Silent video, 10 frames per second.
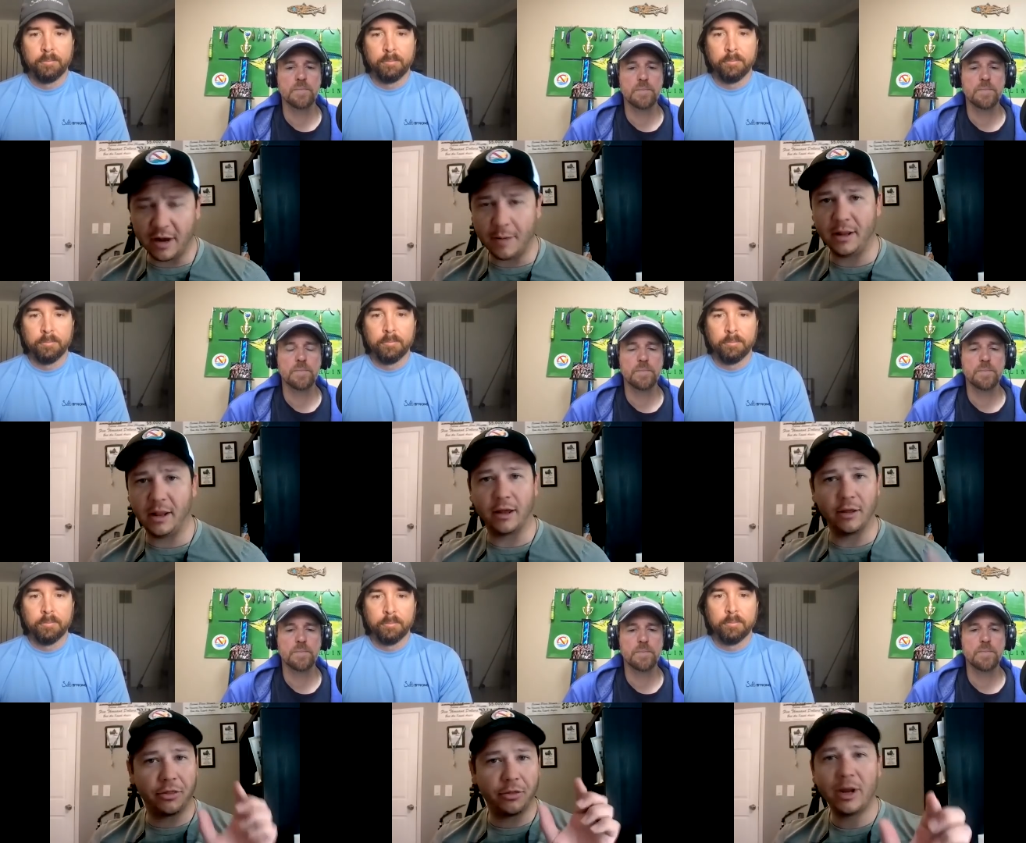Speaker 1: It'd be like a
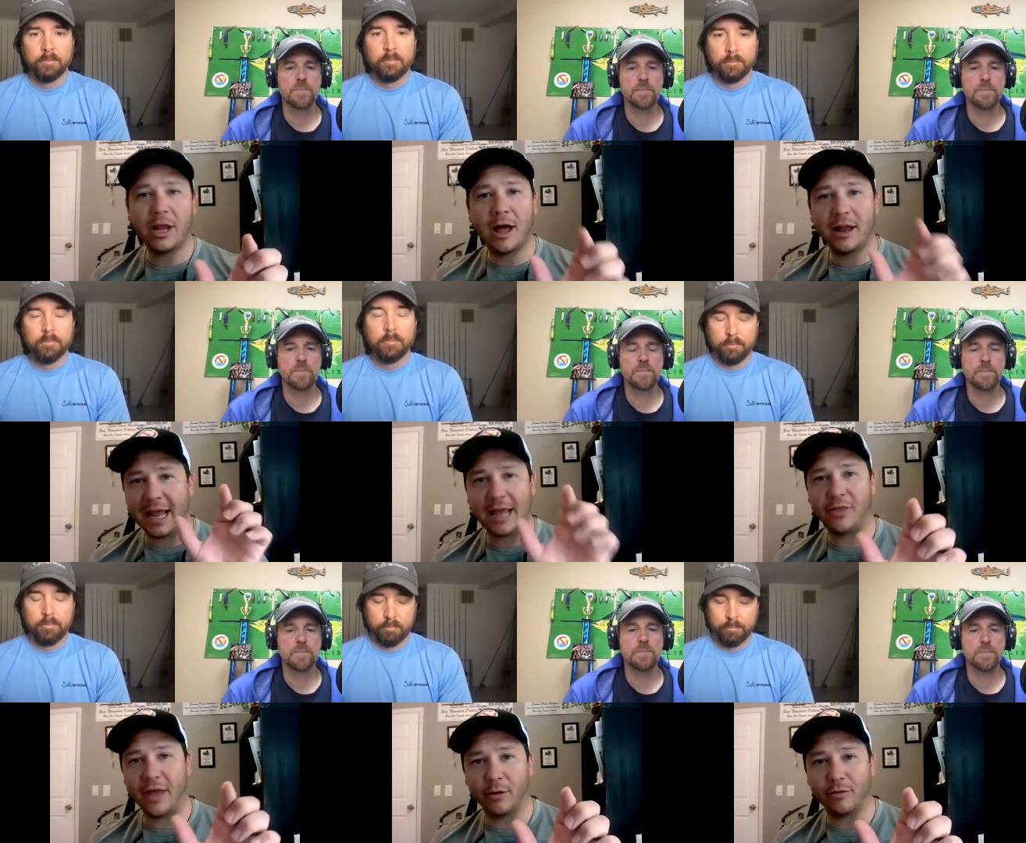three ot
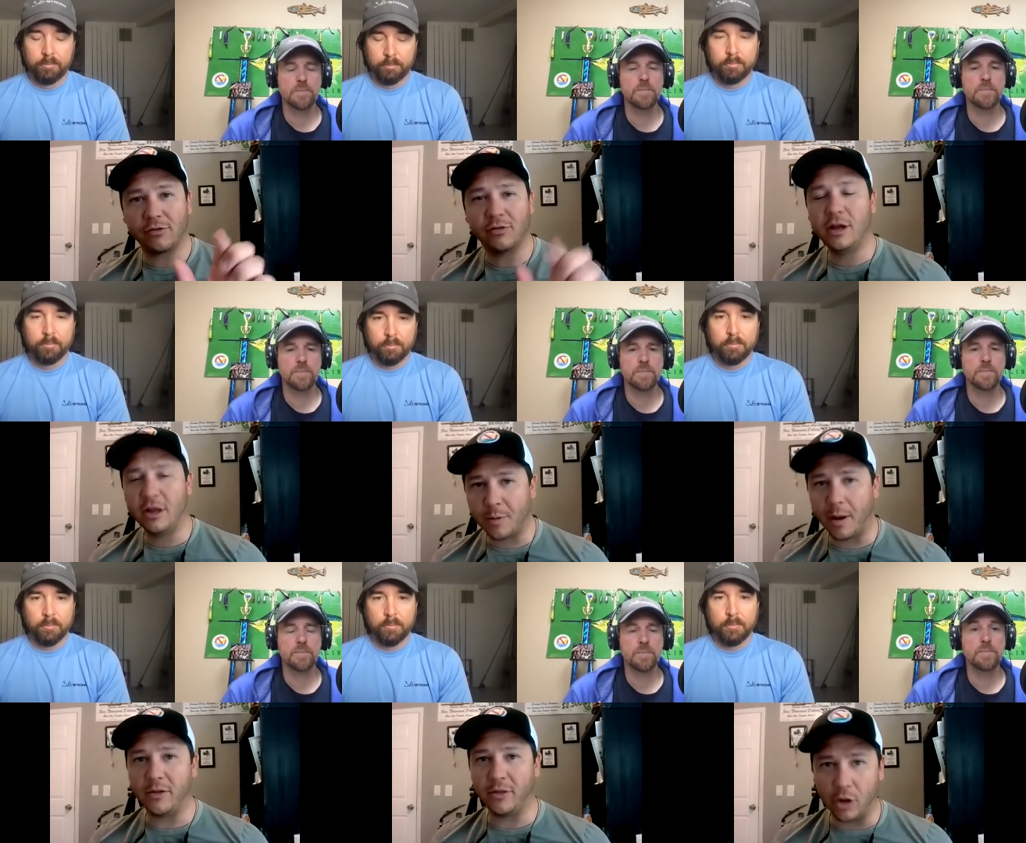eighth ounce is
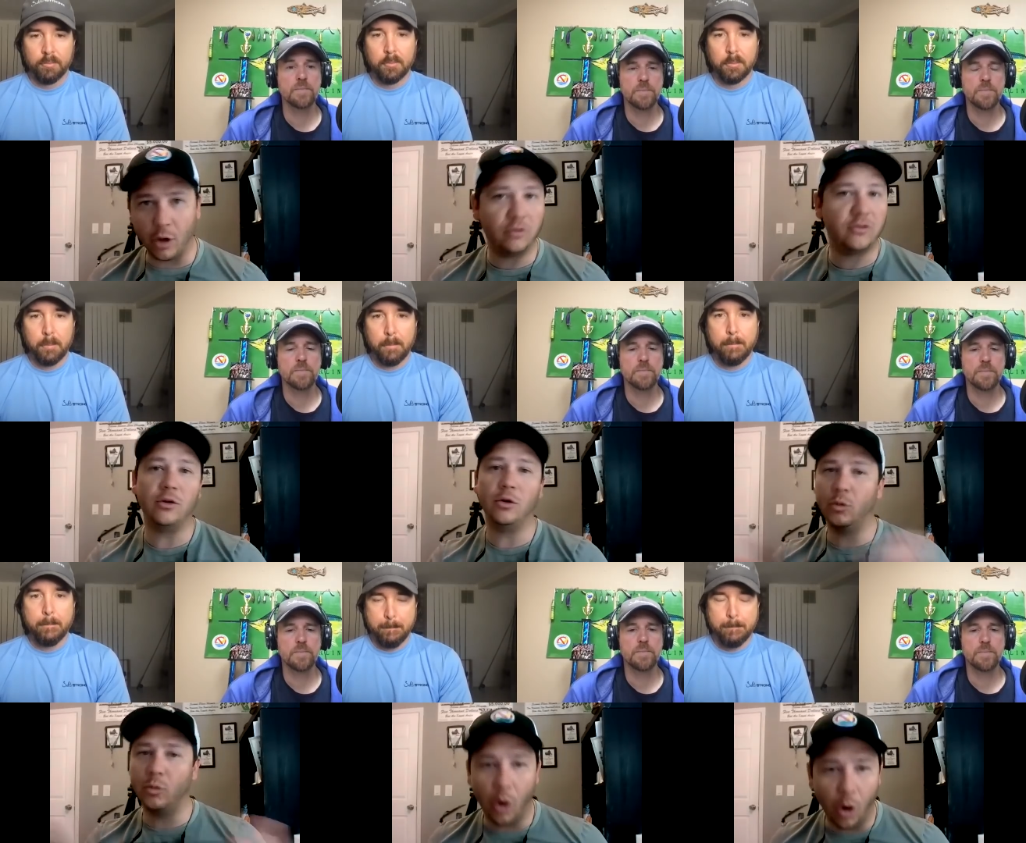probably the go
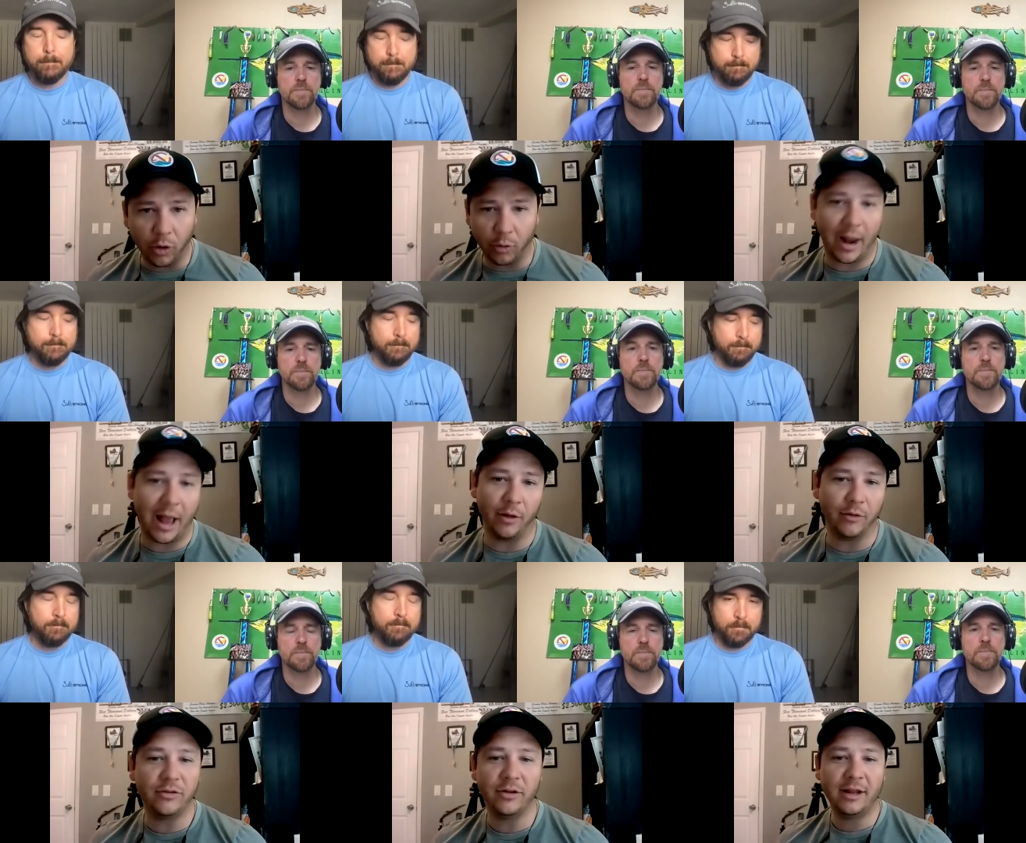to all
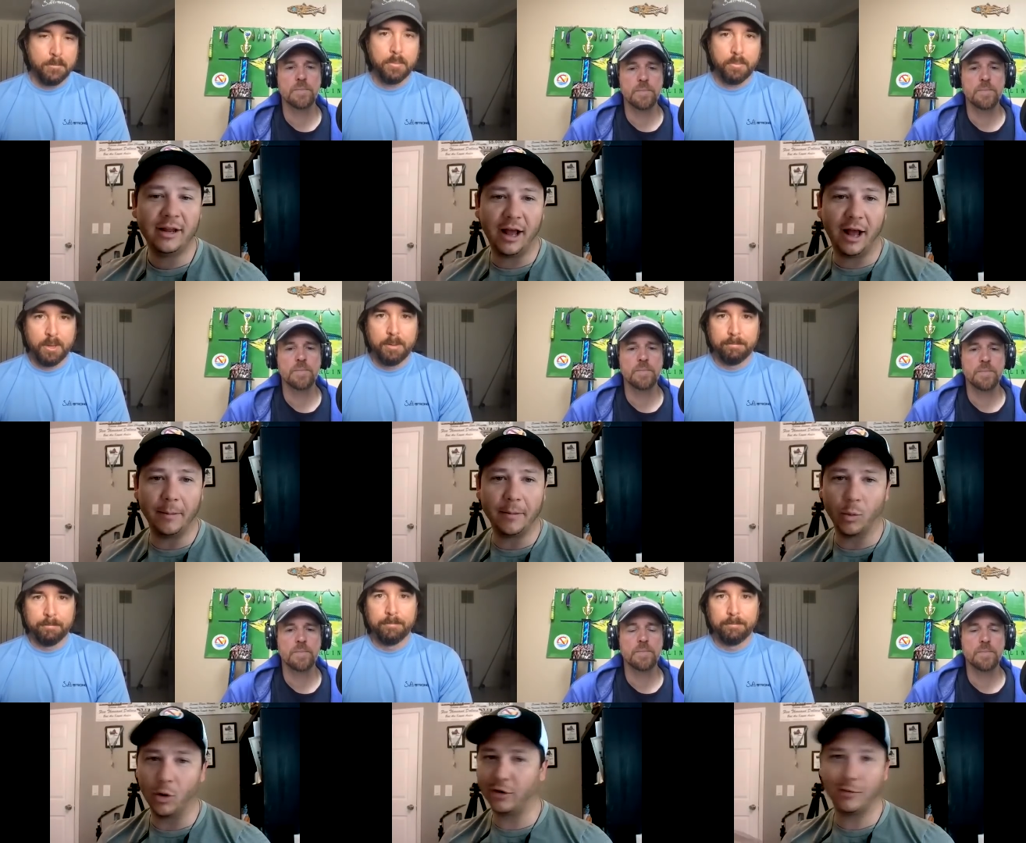around. Um, can
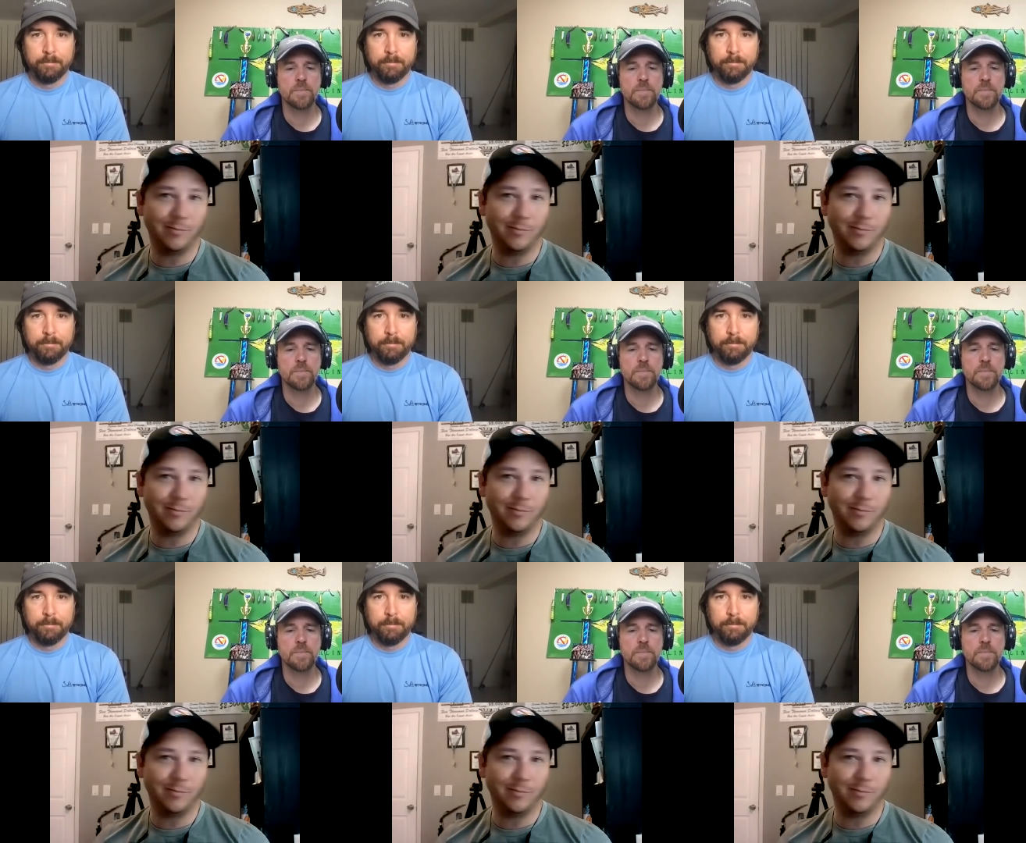work